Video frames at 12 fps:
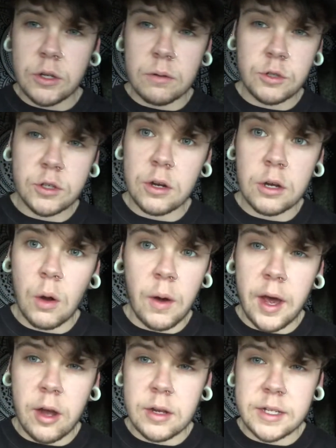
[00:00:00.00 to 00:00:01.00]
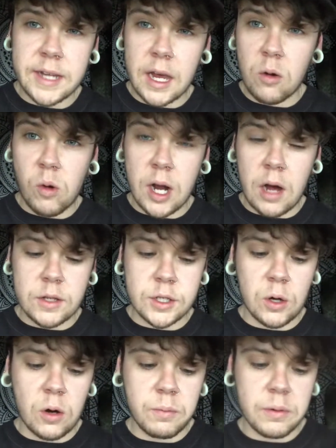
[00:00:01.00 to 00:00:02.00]
I'm just going to go ahead and take one out the
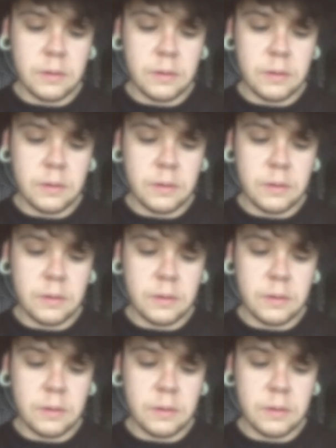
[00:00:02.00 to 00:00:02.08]
top.